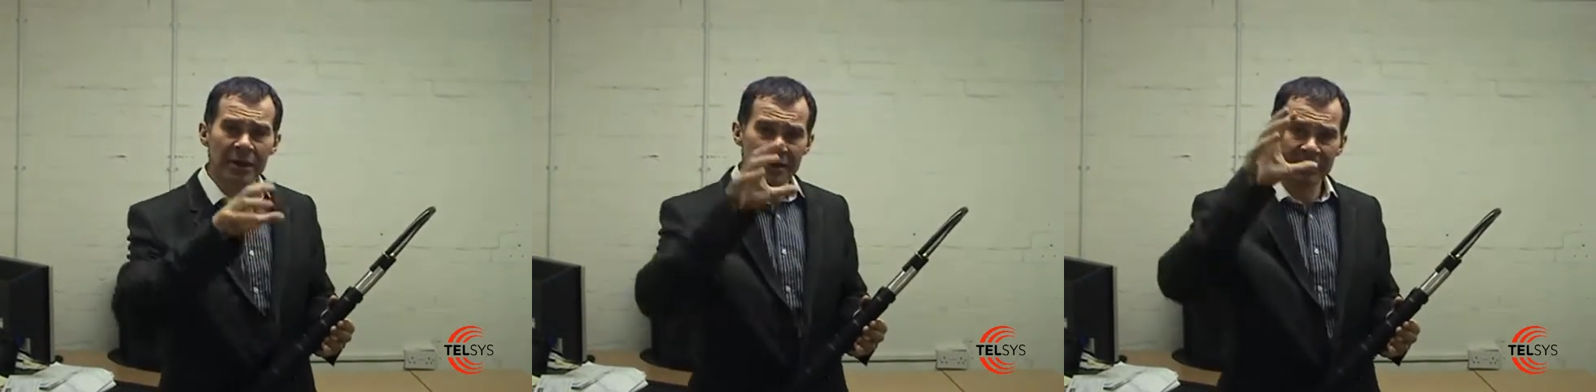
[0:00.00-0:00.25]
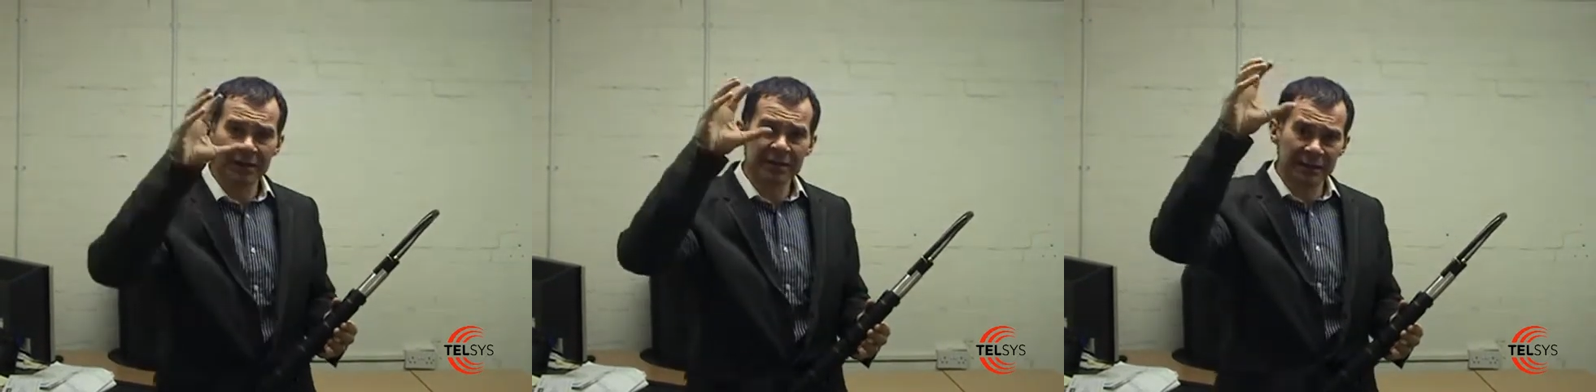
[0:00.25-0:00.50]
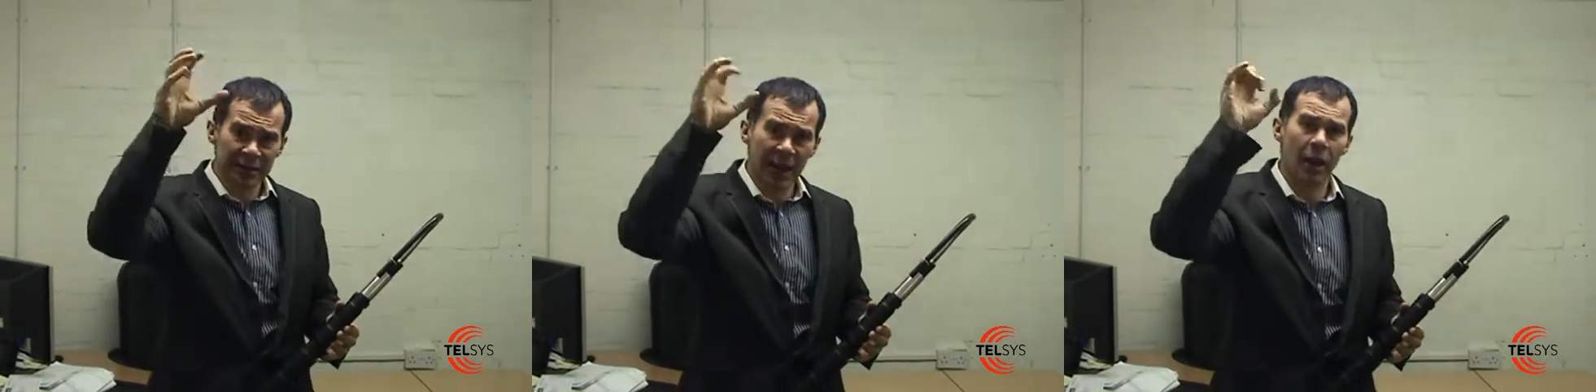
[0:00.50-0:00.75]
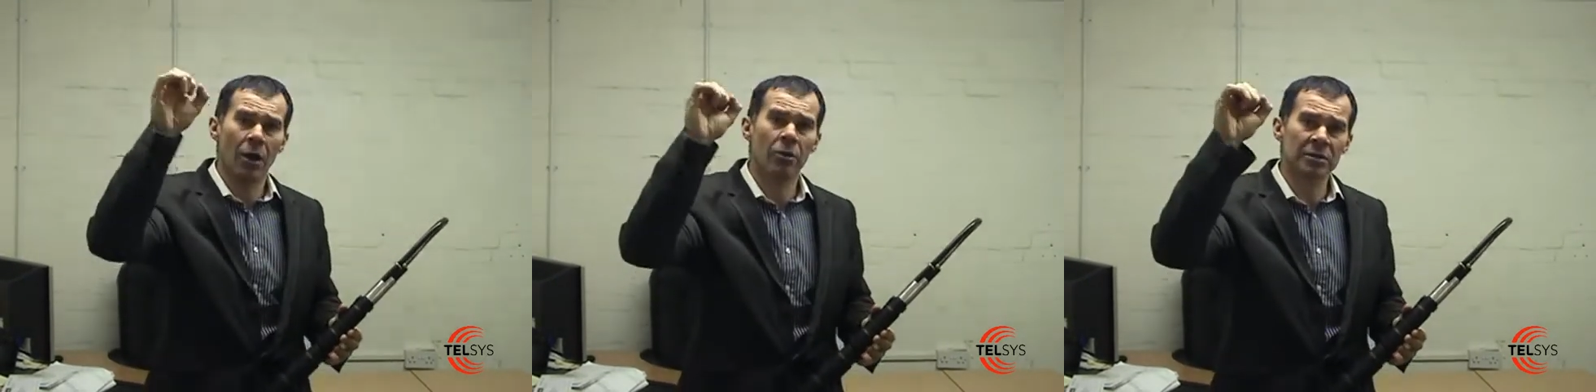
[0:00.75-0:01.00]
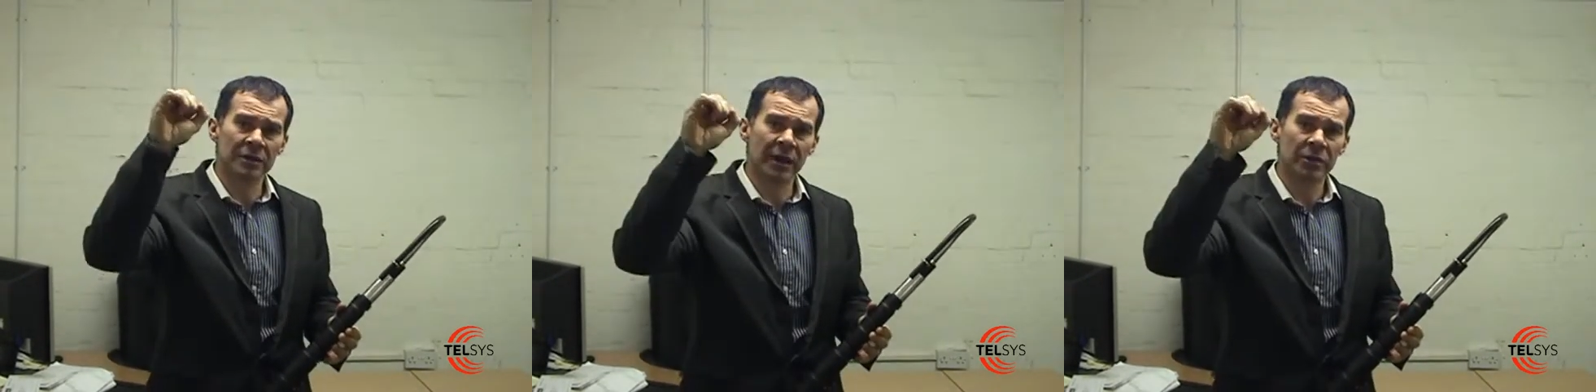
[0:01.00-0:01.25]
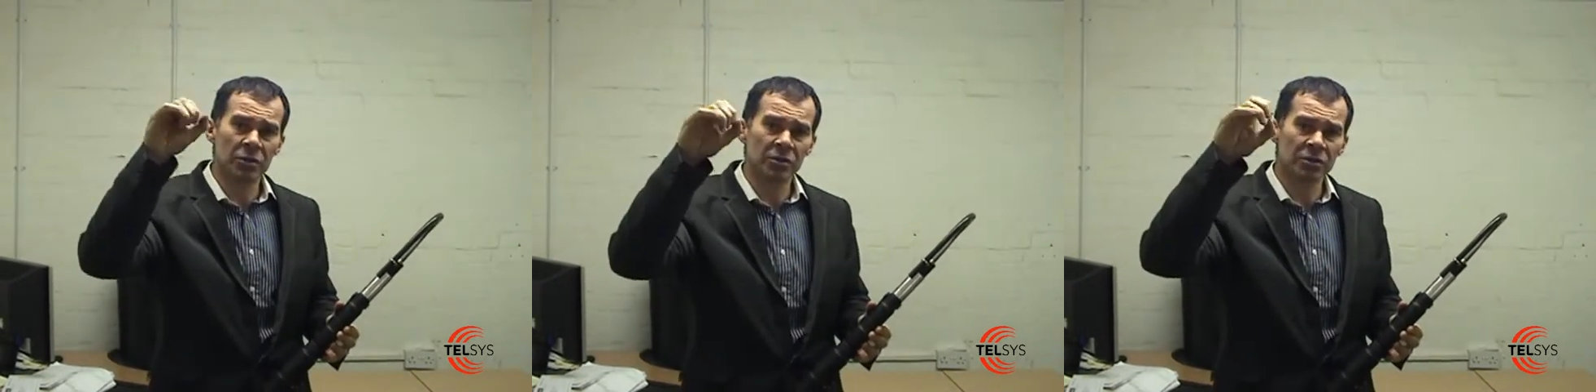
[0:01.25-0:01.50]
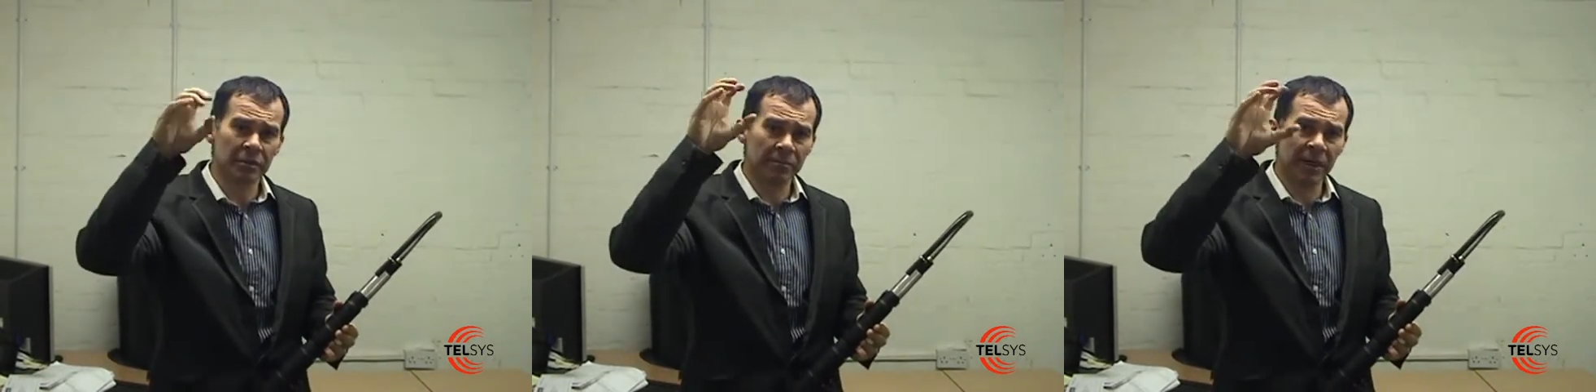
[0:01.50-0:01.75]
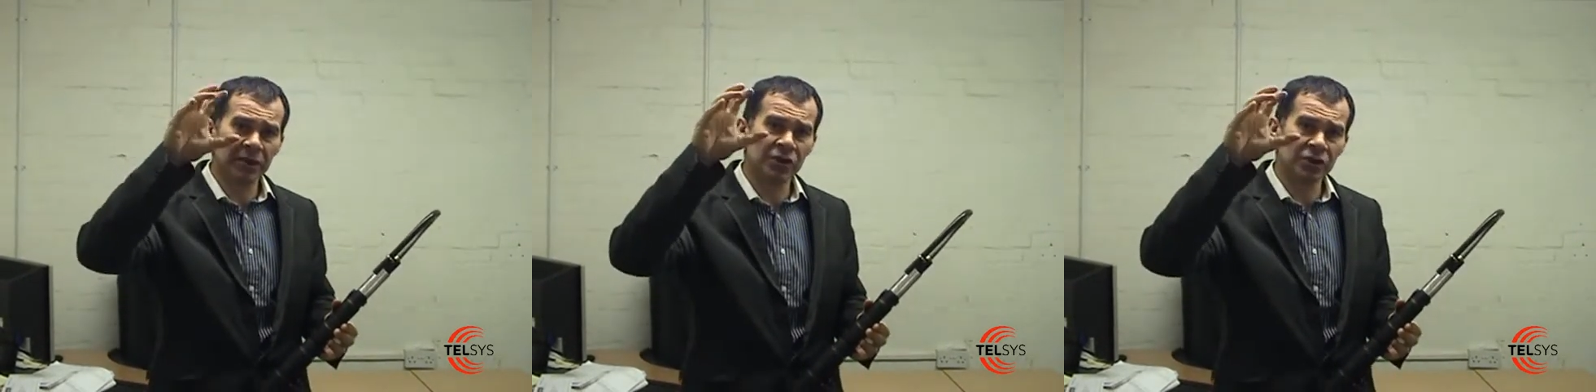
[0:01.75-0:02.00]
needed to get hold of that gutter and
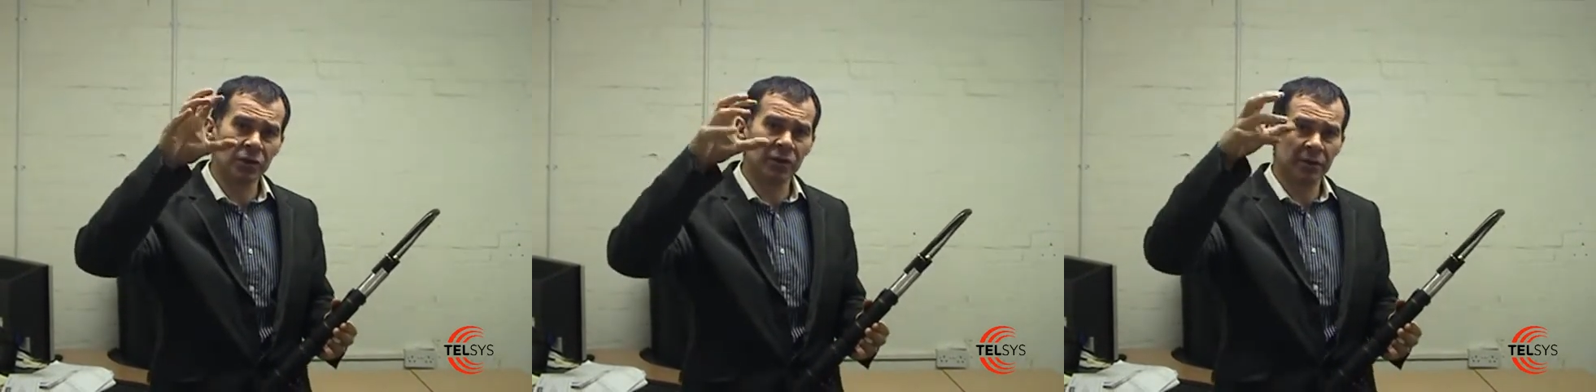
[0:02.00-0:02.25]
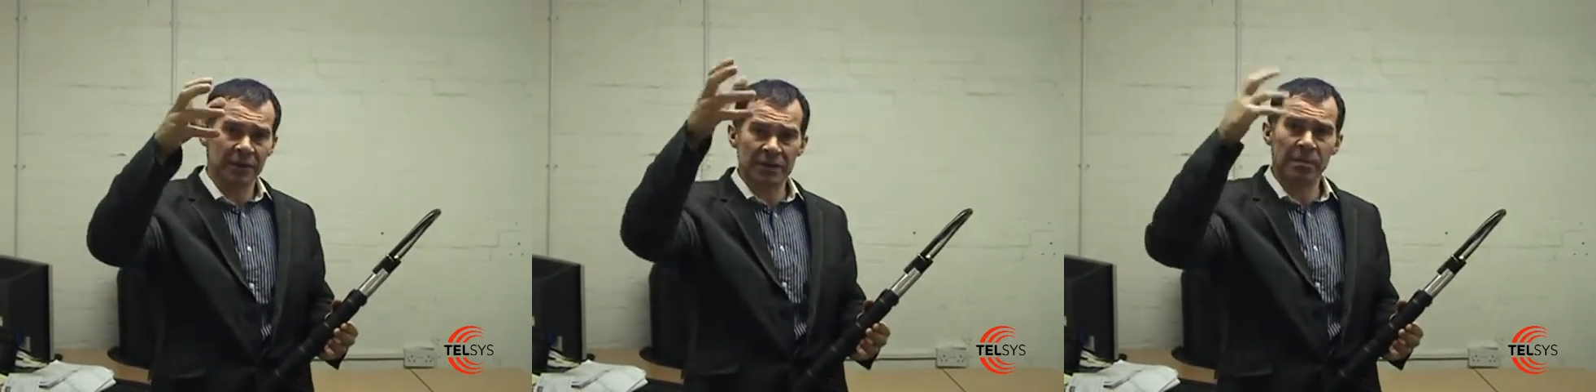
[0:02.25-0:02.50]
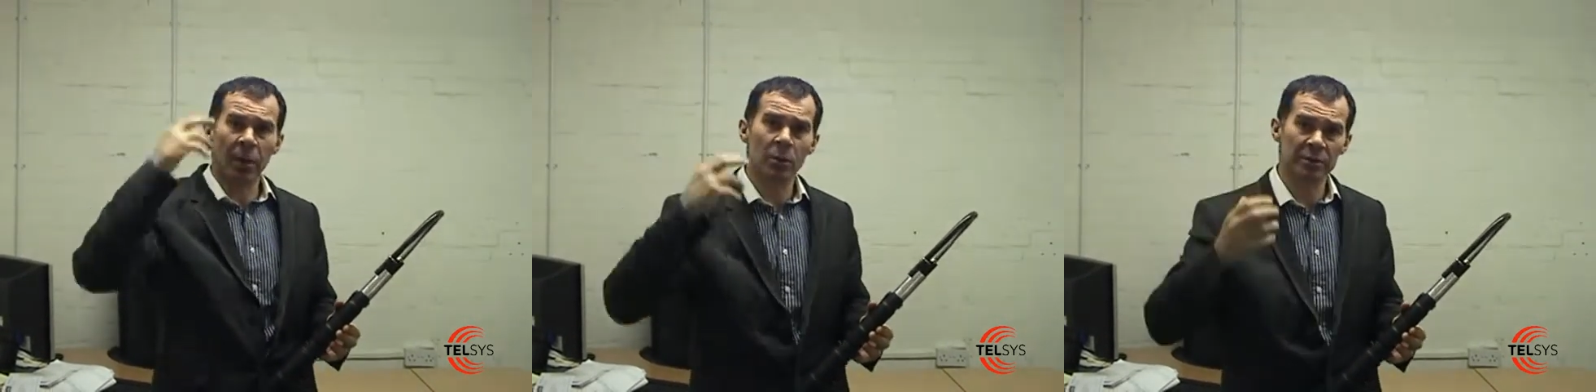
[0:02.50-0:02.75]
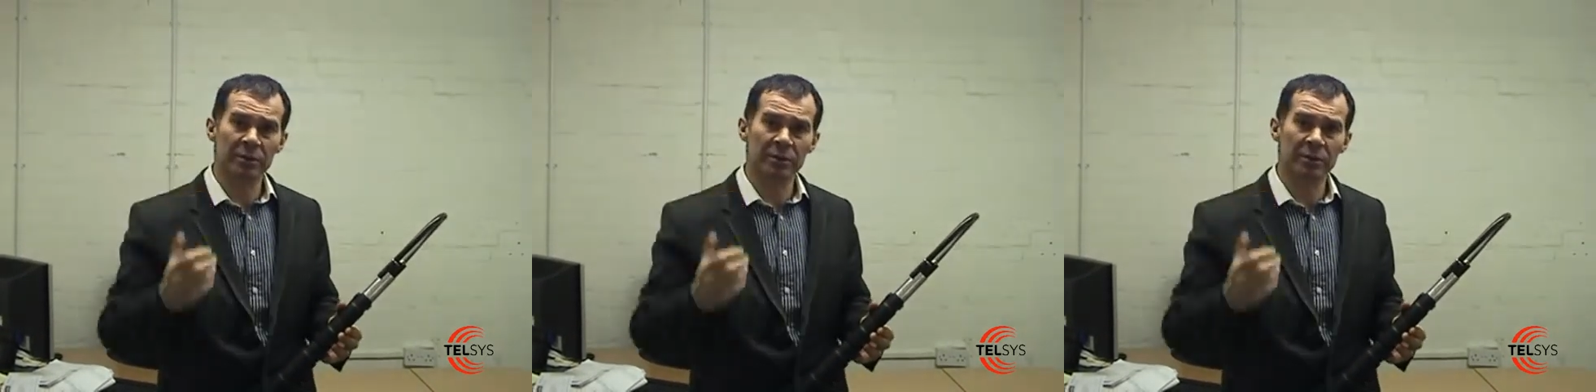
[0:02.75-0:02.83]
make sure that this pole